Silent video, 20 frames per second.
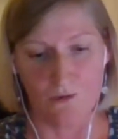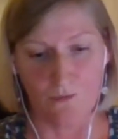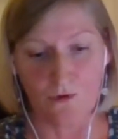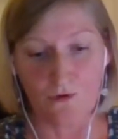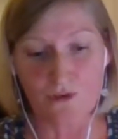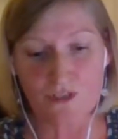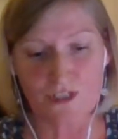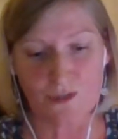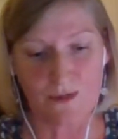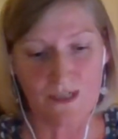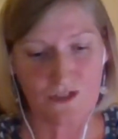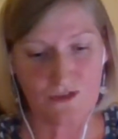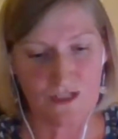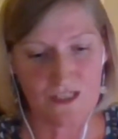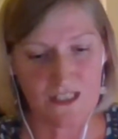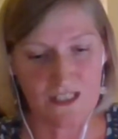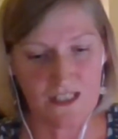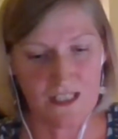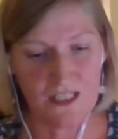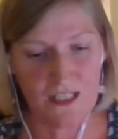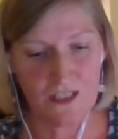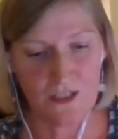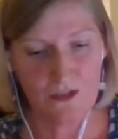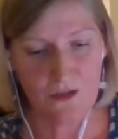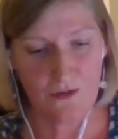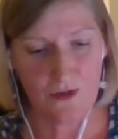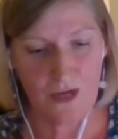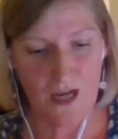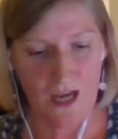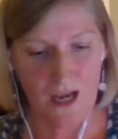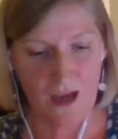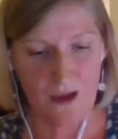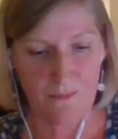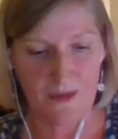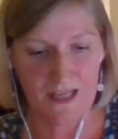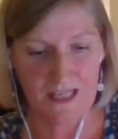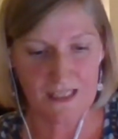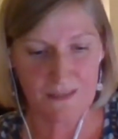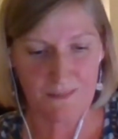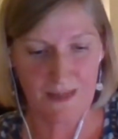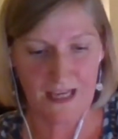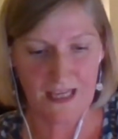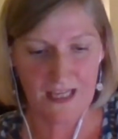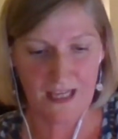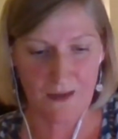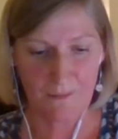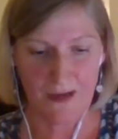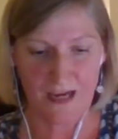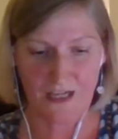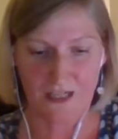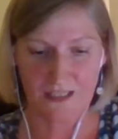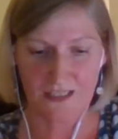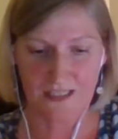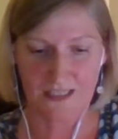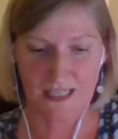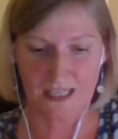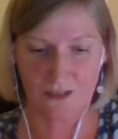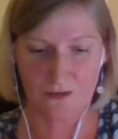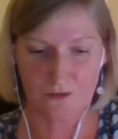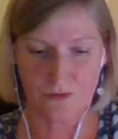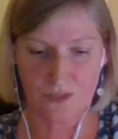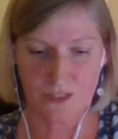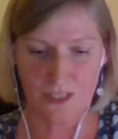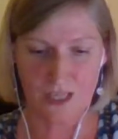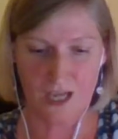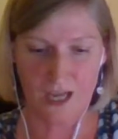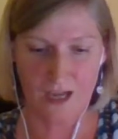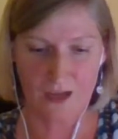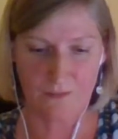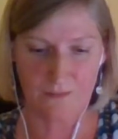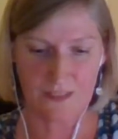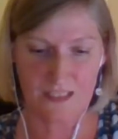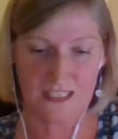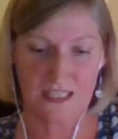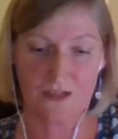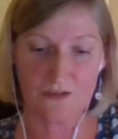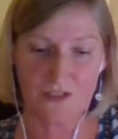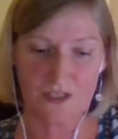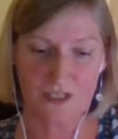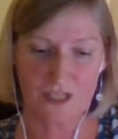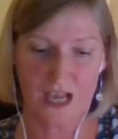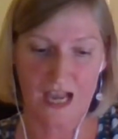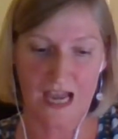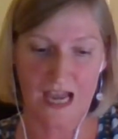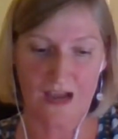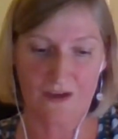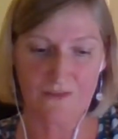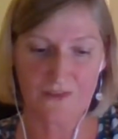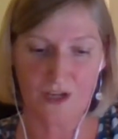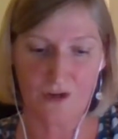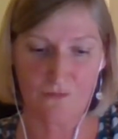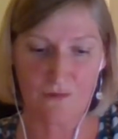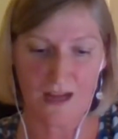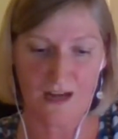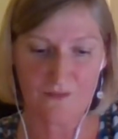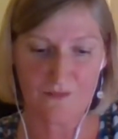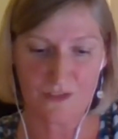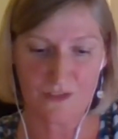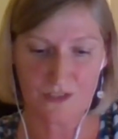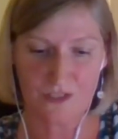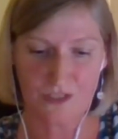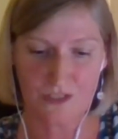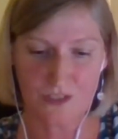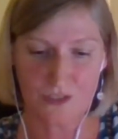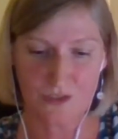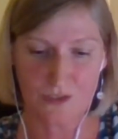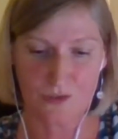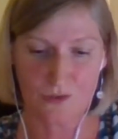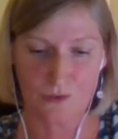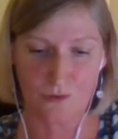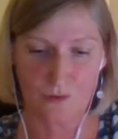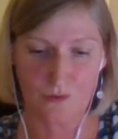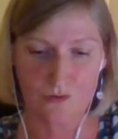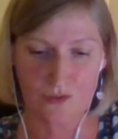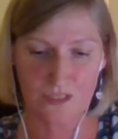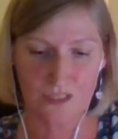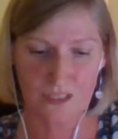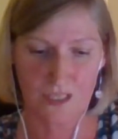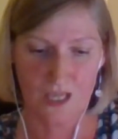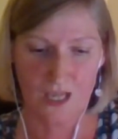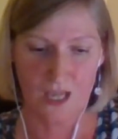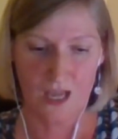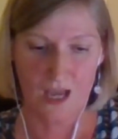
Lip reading: We're also interested in you explaining about skills, skills that you have that are relevant to the course.